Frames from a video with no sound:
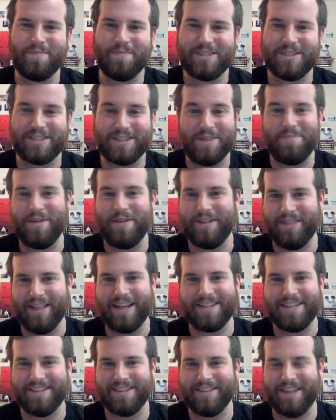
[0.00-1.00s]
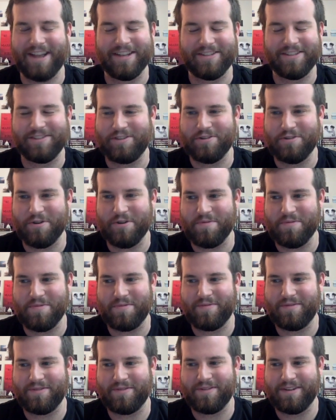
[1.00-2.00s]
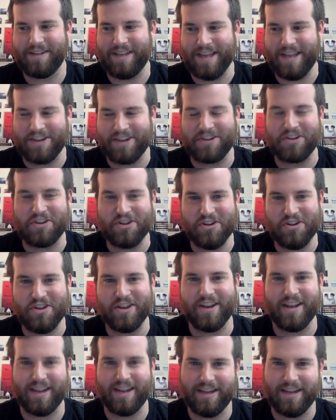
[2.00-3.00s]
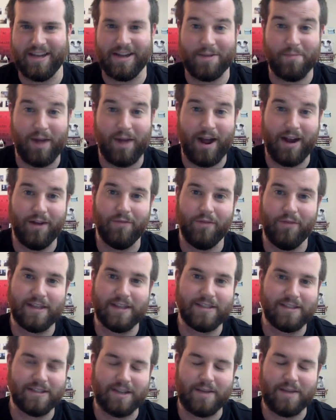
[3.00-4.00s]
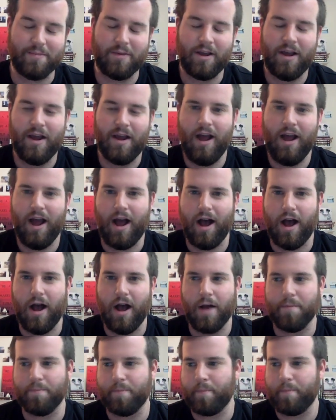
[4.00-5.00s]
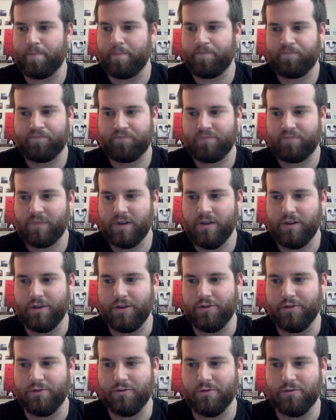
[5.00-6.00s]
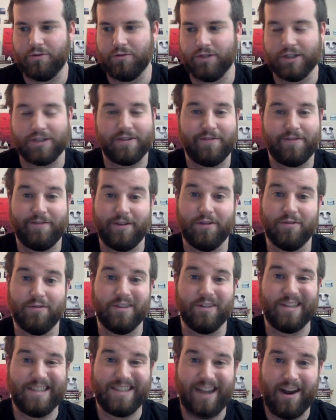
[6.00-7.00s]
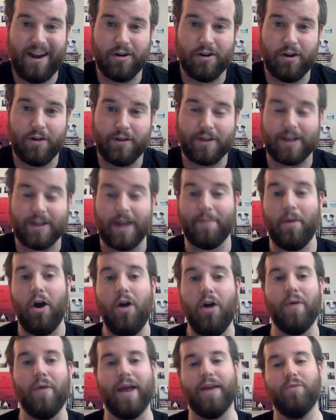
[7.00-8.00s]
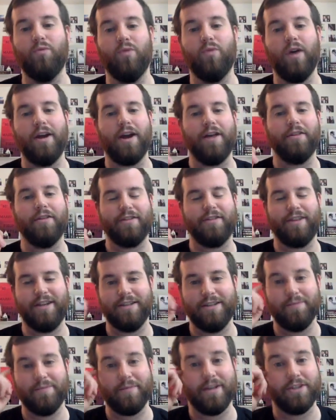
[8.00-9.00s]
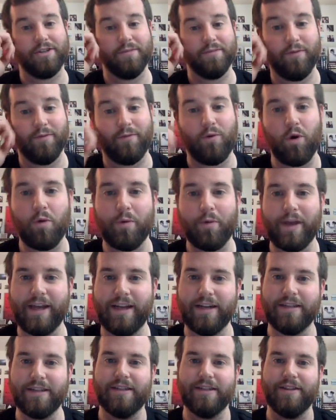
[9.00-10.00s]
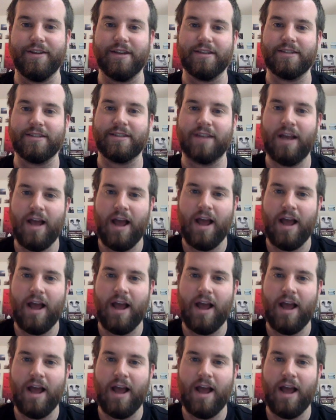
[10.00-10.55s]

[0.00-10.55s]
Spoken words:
Sleeping less and less, you don't get good at getting by on less sleep. You just feel really tired all the time. Oh, and one other thing to mention before we get into this.